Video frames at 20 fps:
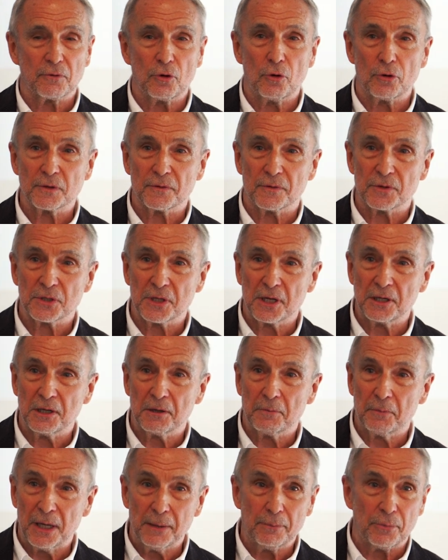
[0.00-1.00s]
of course, for
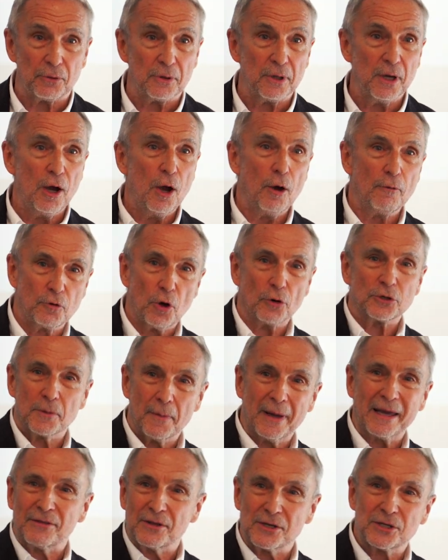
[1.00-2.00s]
senior people who've got to
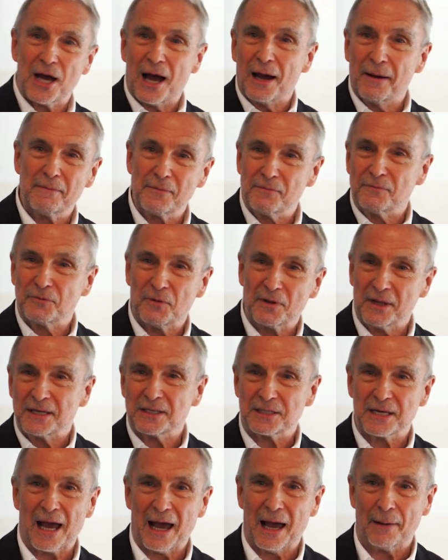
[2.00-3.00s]
make the time for
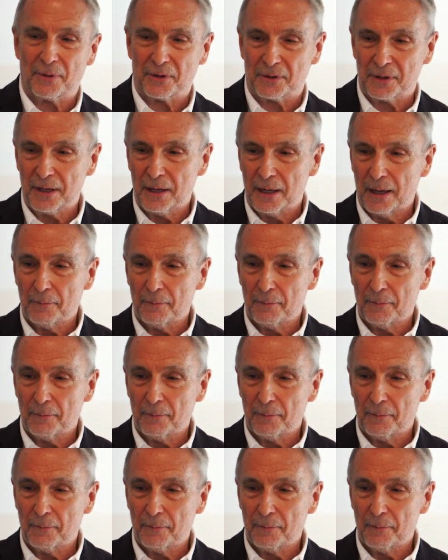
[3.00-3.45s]
this to happen,